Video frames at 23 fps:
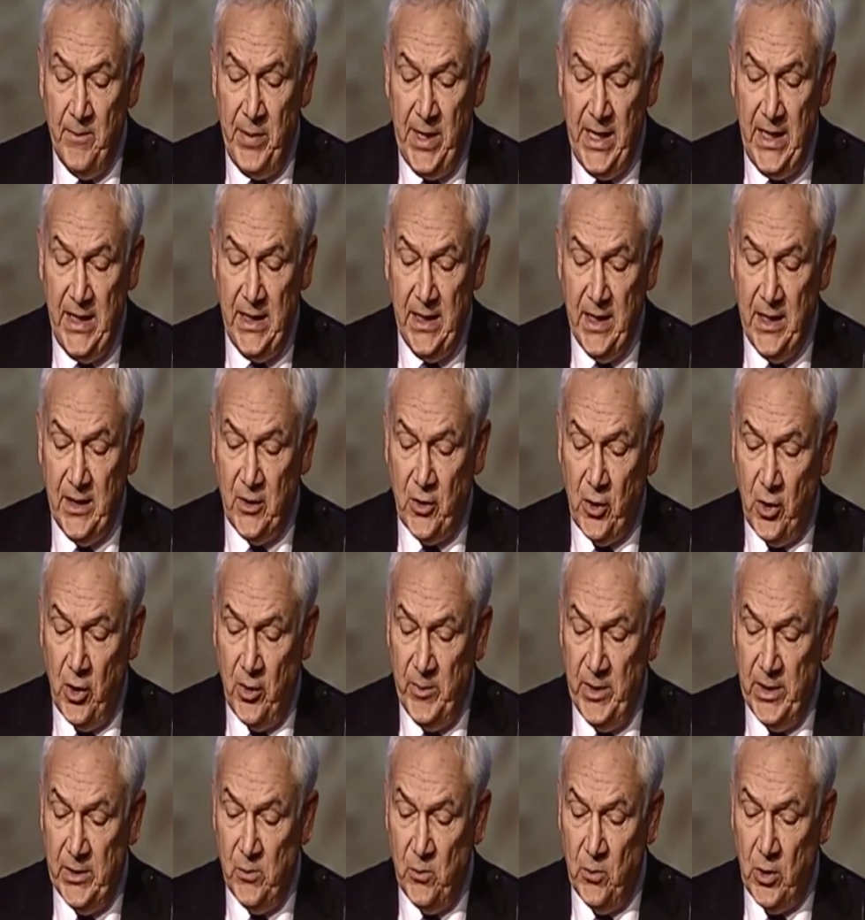Pete and
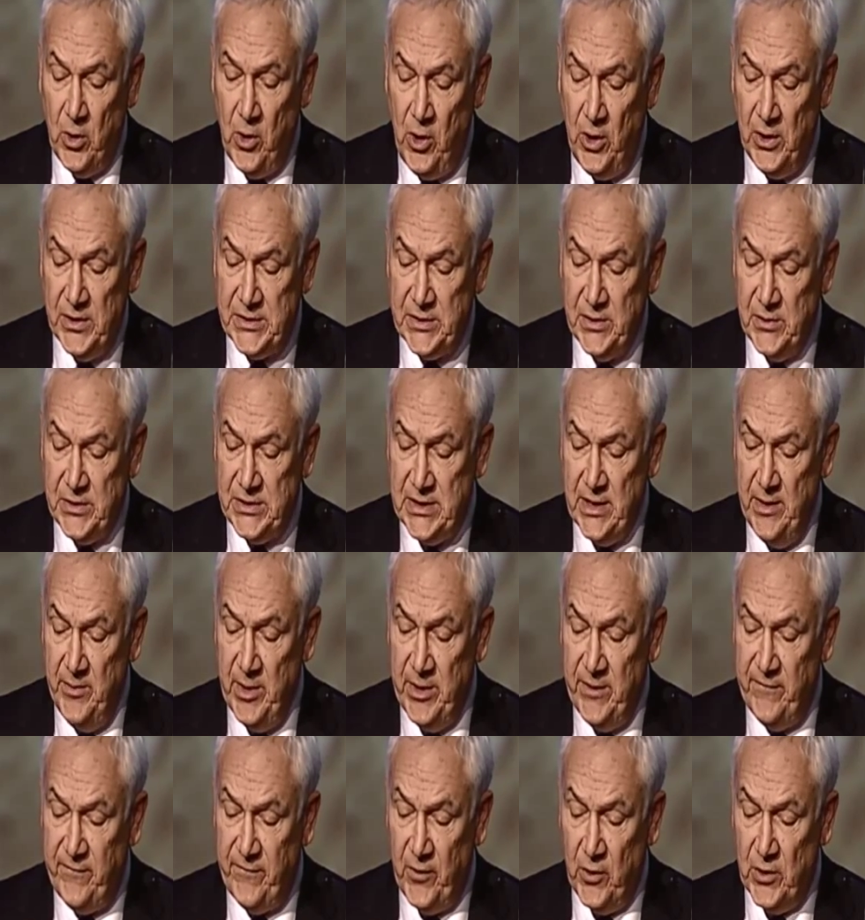Kermit were also some
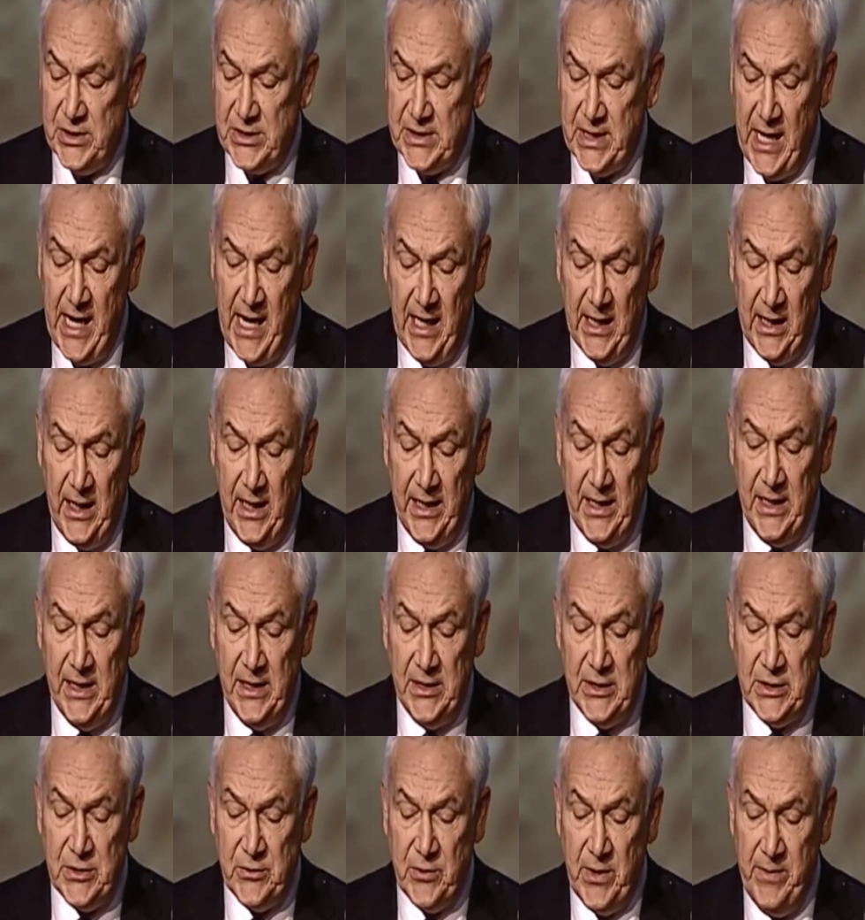of the first allied
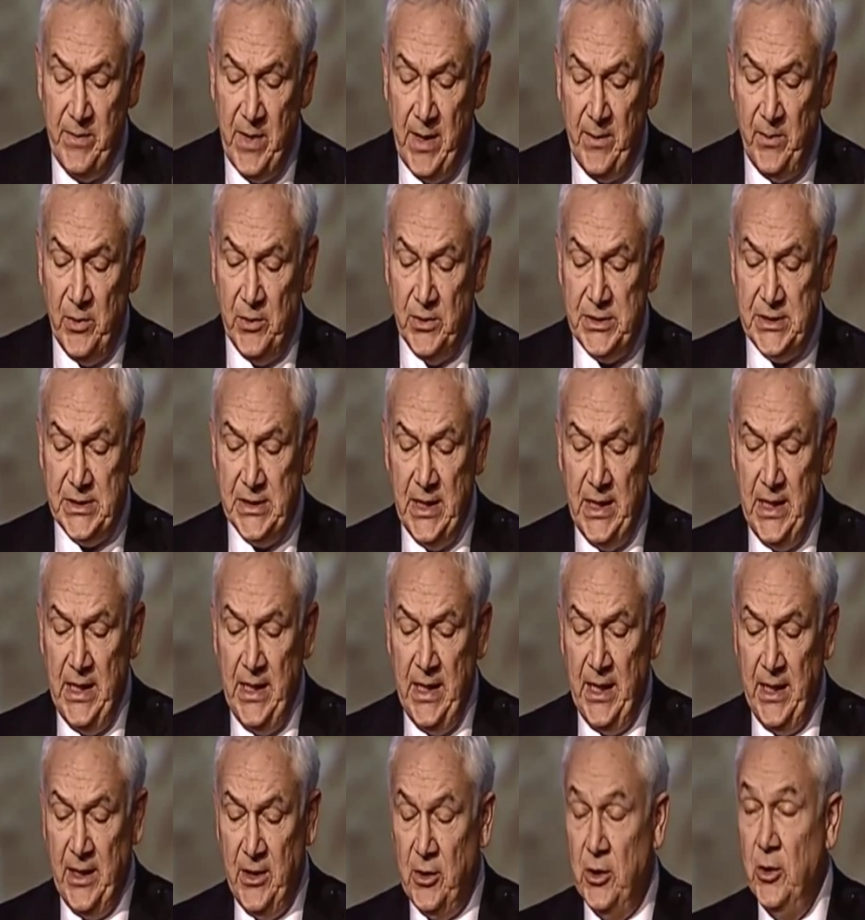industry members
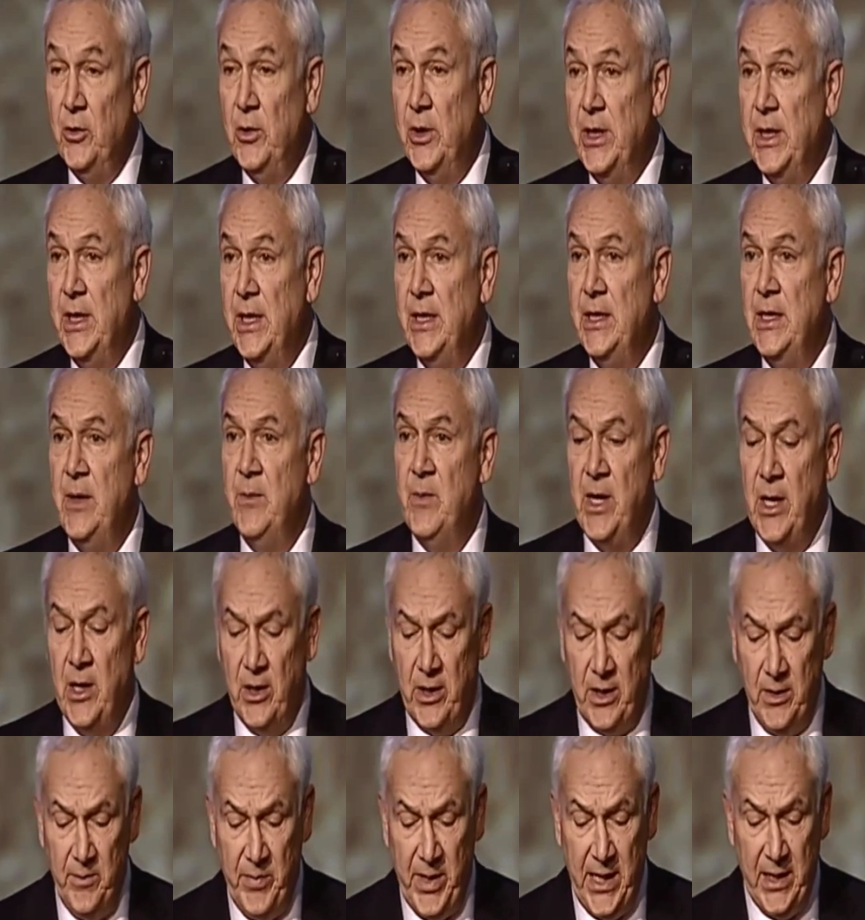included in the
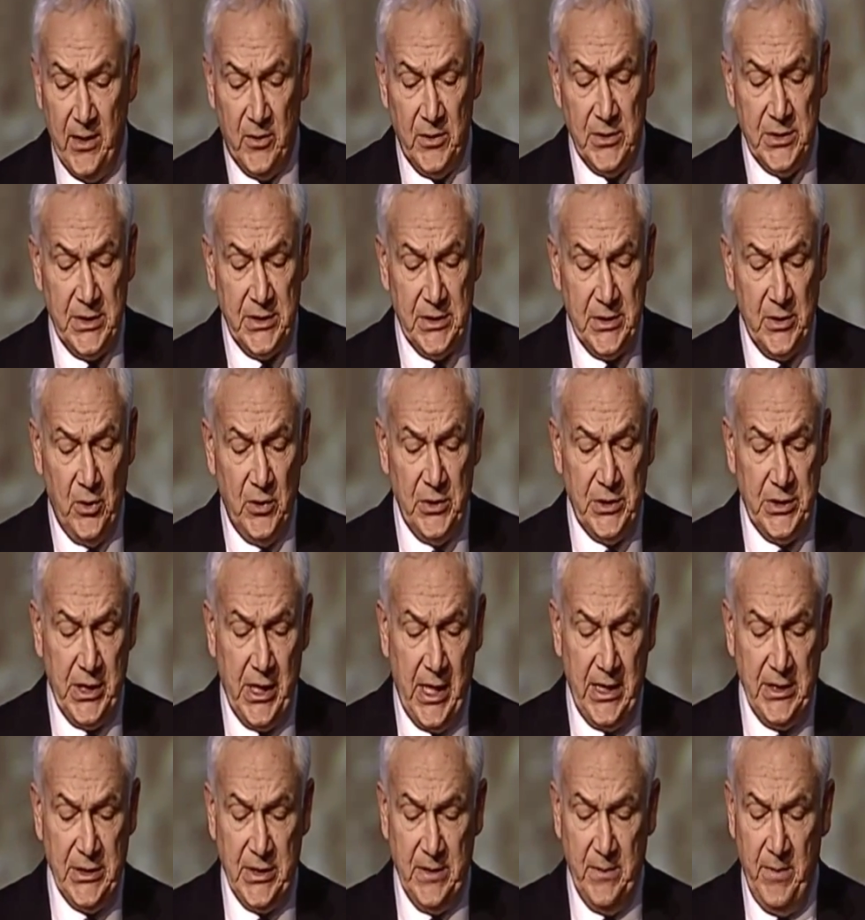American Bakers
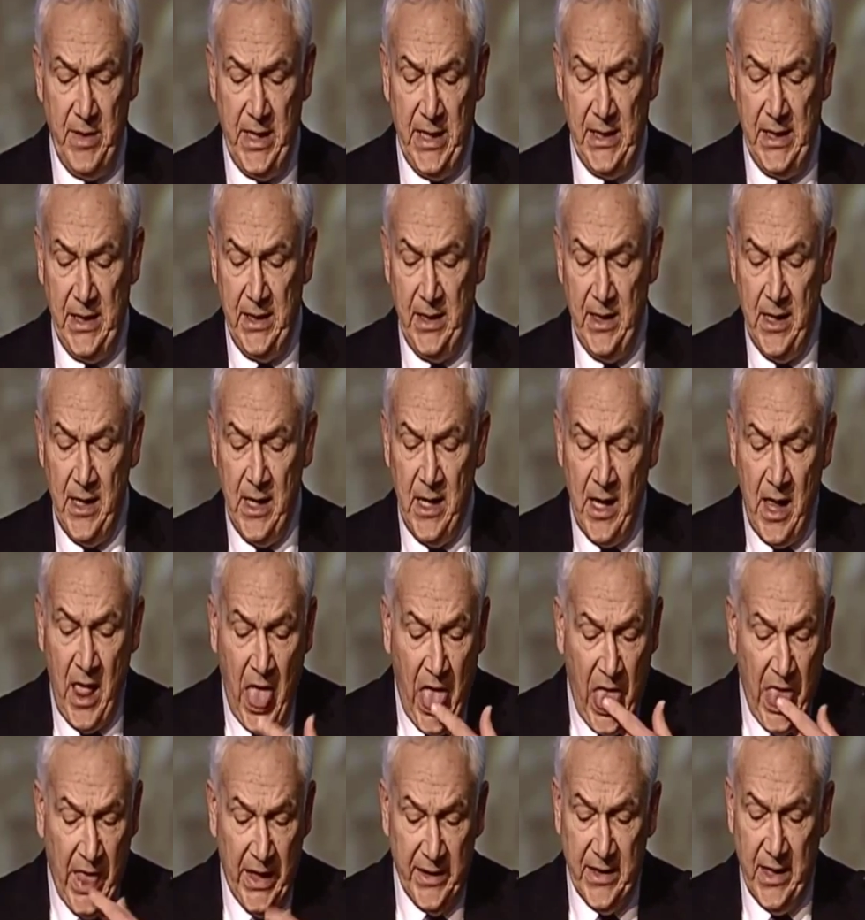Association meeting
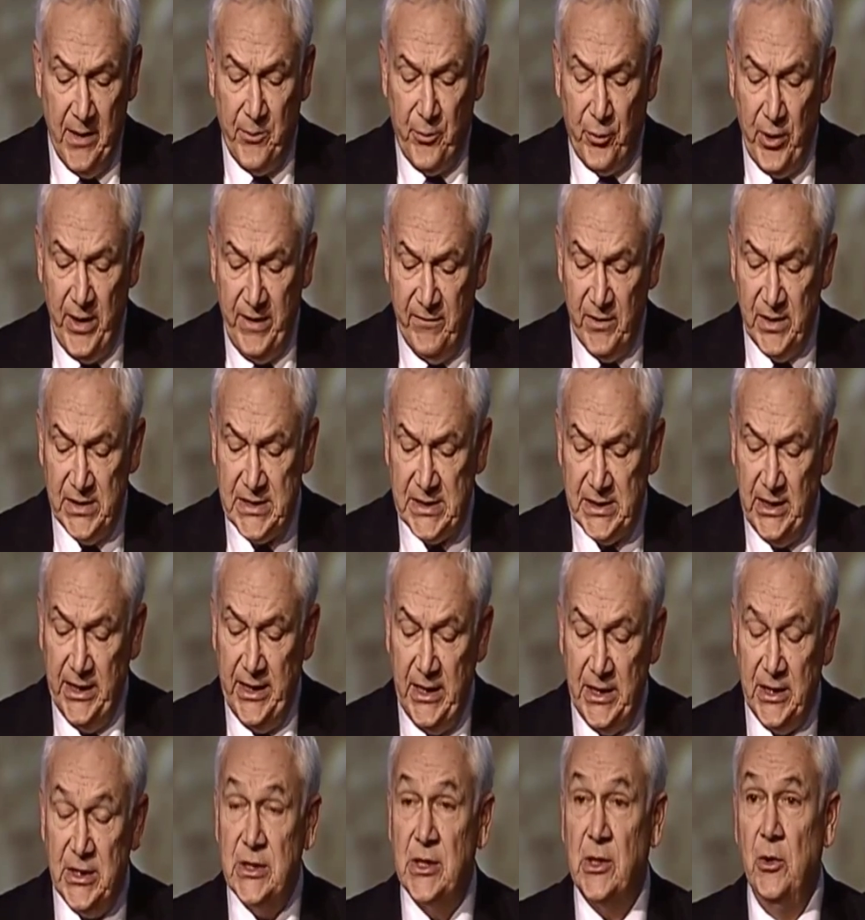that
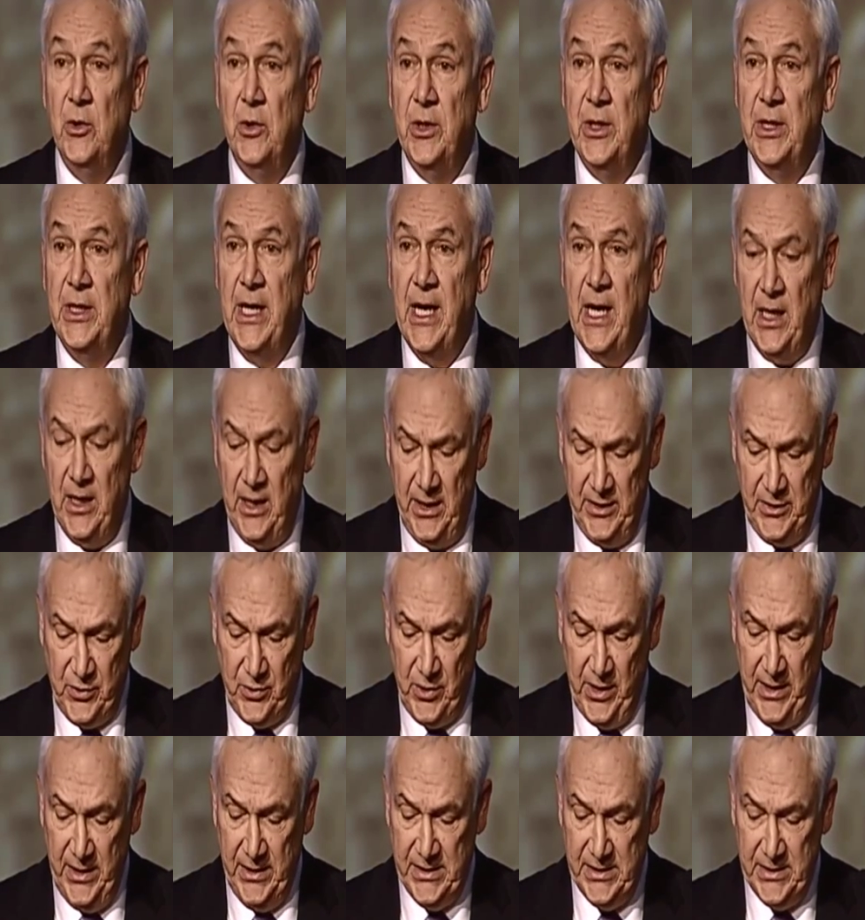previously excluded the allied
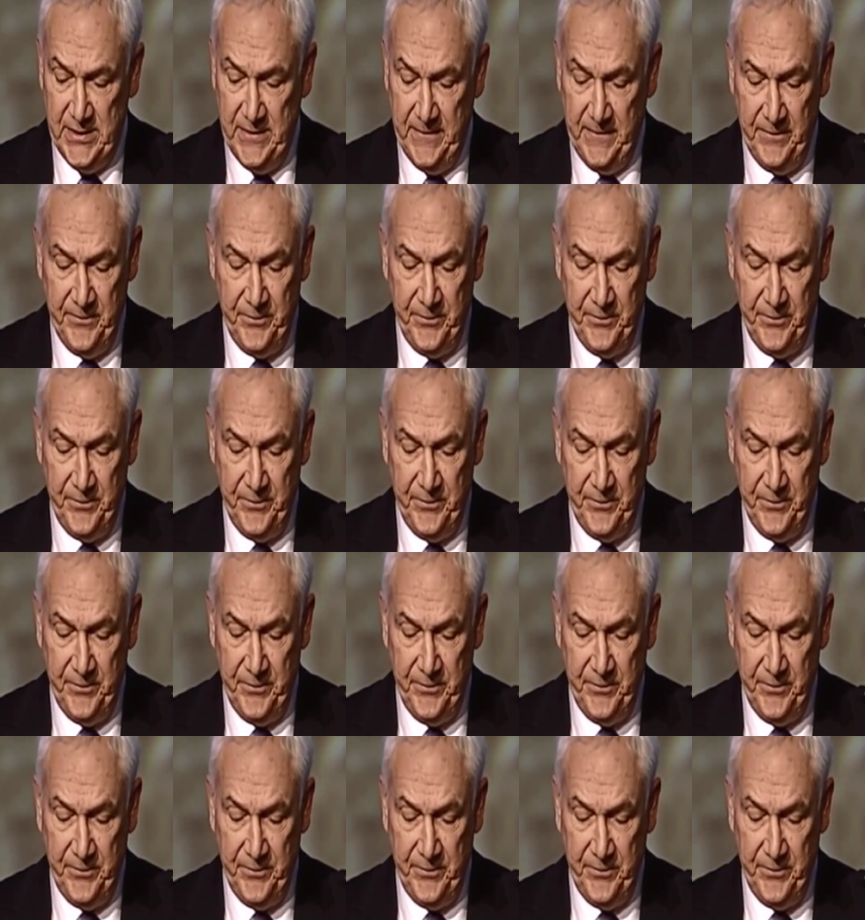trades.